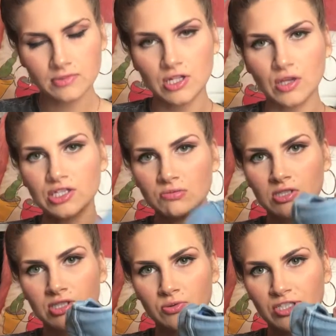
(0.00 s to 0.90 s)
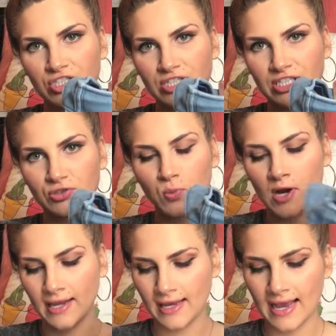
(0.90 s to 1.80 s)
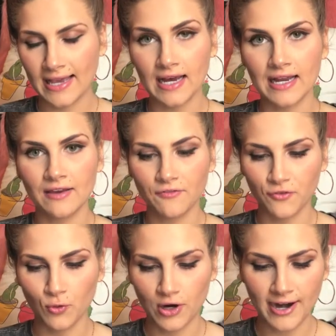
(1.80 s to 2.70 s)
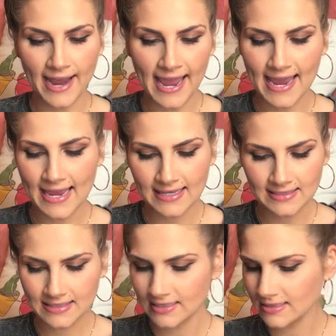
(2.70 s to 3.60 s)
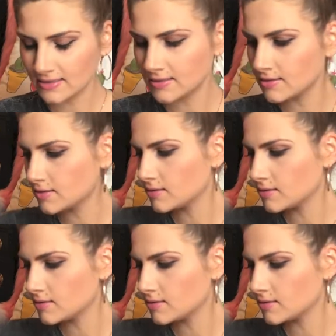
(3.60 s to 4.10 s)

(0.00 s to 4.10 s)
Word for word: So this was originally twenty dollars. I got it for eight dollars.